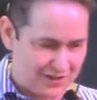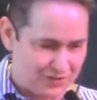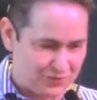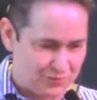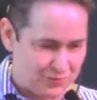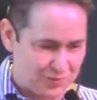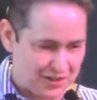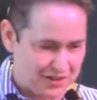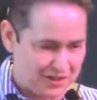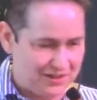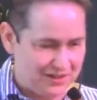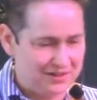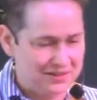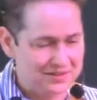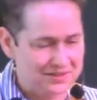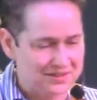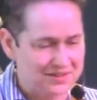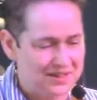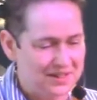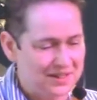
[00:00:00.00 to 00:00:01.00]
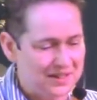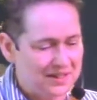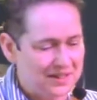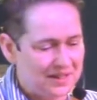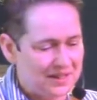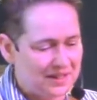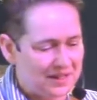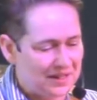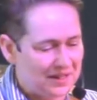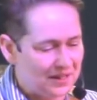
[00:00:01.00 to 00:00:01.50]
from the Kinks.
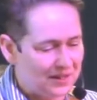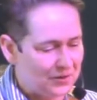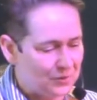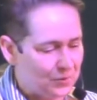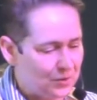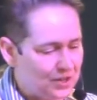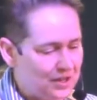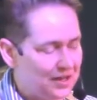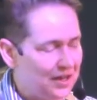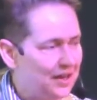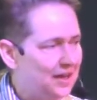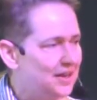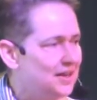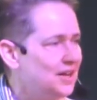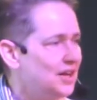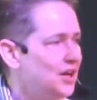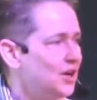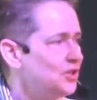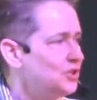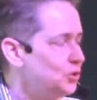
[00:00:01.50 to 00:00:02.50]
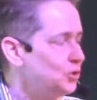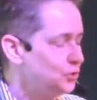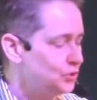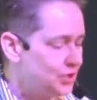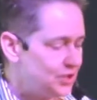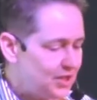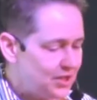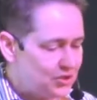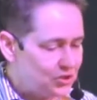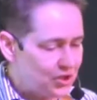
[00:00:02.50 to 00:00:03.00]
We use
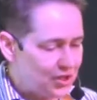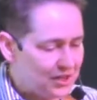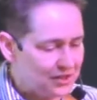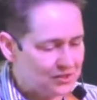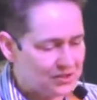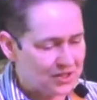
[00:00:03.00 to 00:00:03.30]
teachings